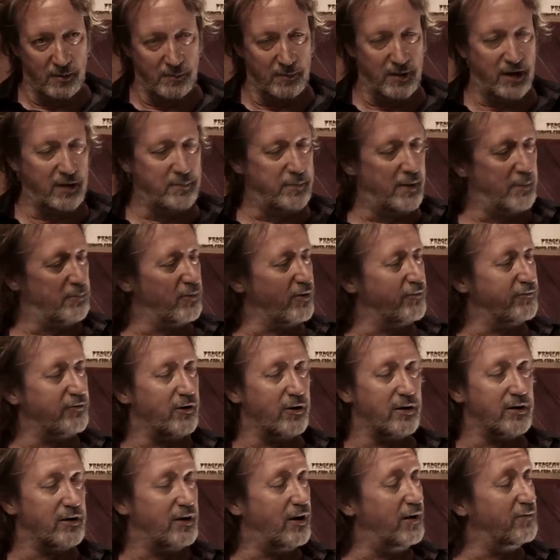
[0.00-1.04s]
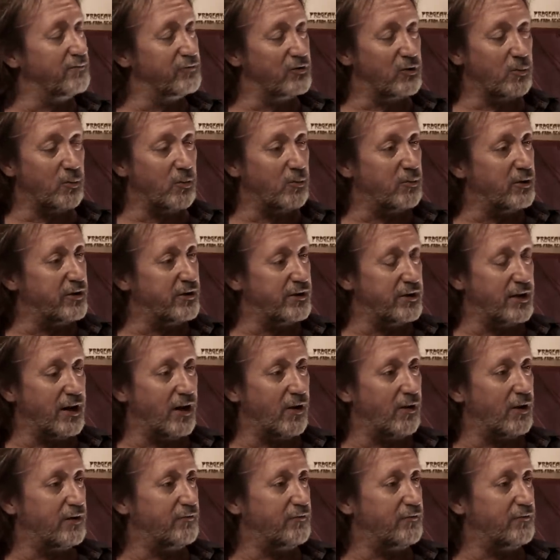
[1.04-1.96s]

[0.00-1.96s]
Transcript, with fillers: many people are very comfortable with it now.